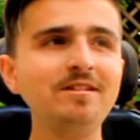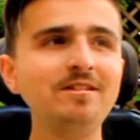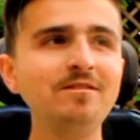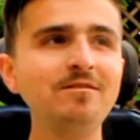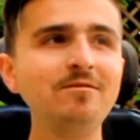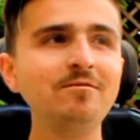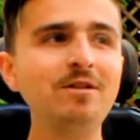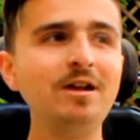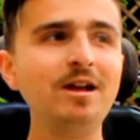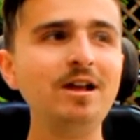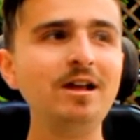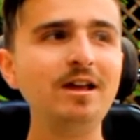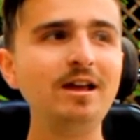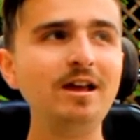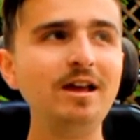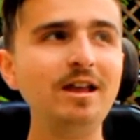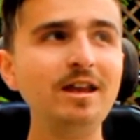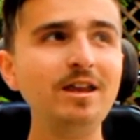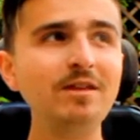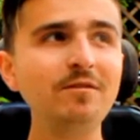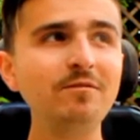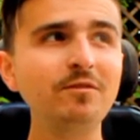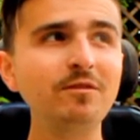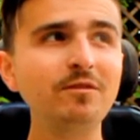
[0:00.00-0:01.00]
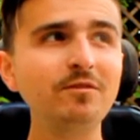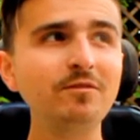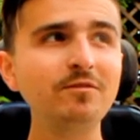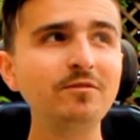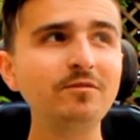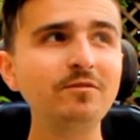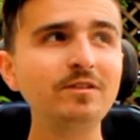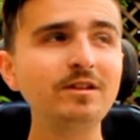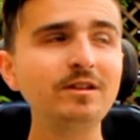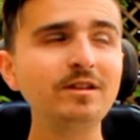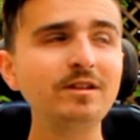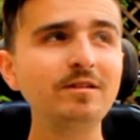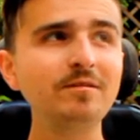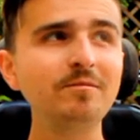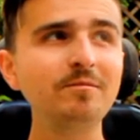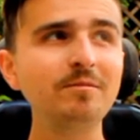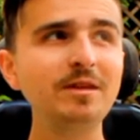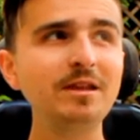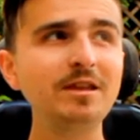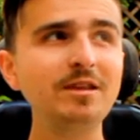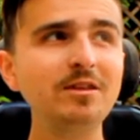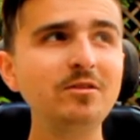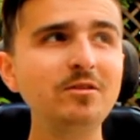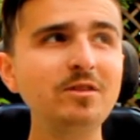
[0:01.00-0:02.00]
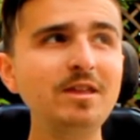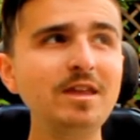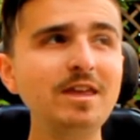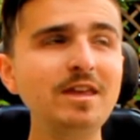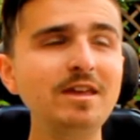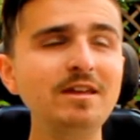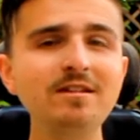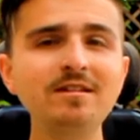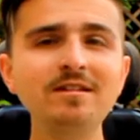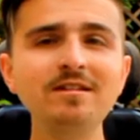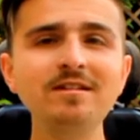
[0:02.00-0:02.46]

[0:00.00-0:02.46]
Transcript: what I live off, uh, being unique